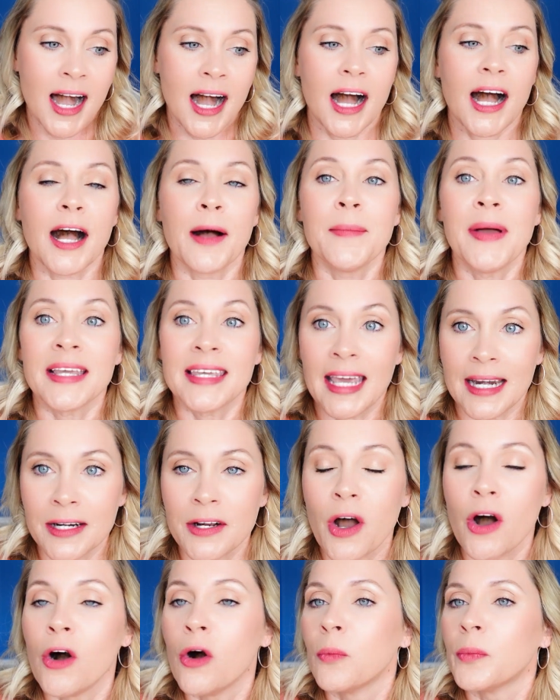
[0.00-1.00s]
Um, get it
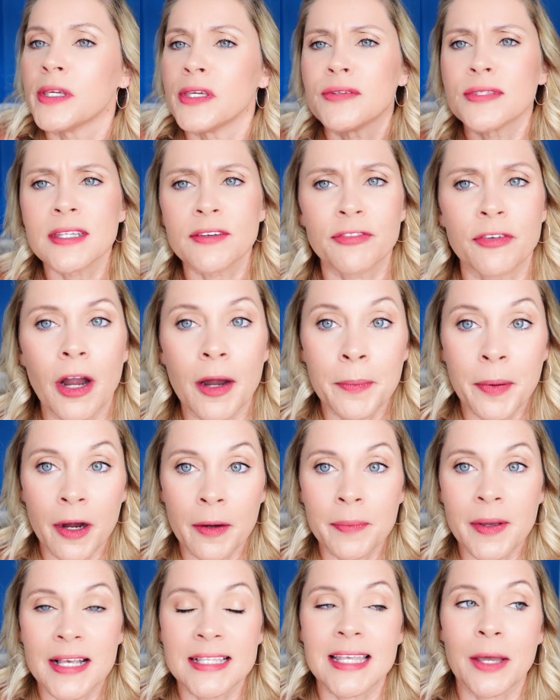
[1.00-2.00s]
home, we use it for our
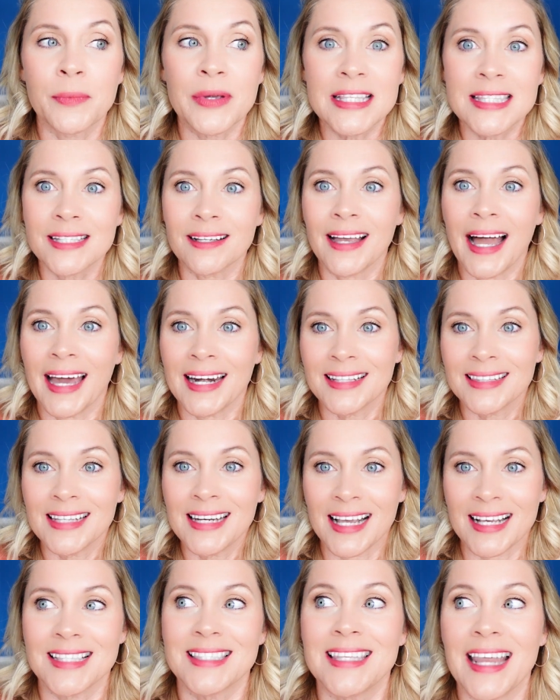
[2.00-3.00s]
purpose, and we still had it the
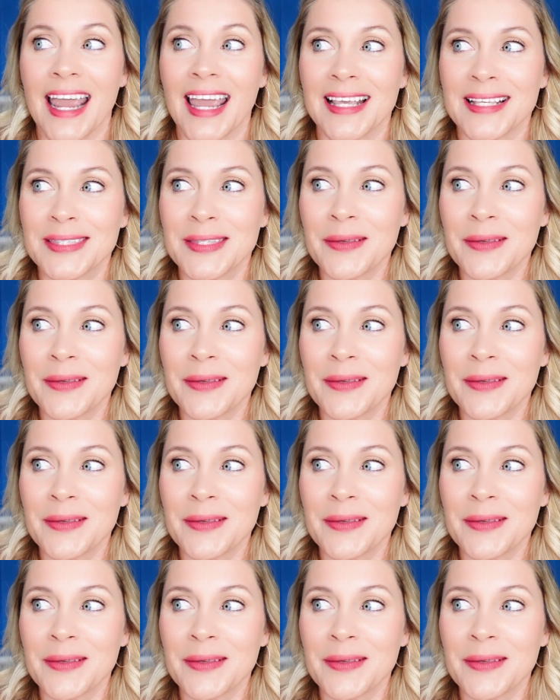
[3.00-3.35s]
next day.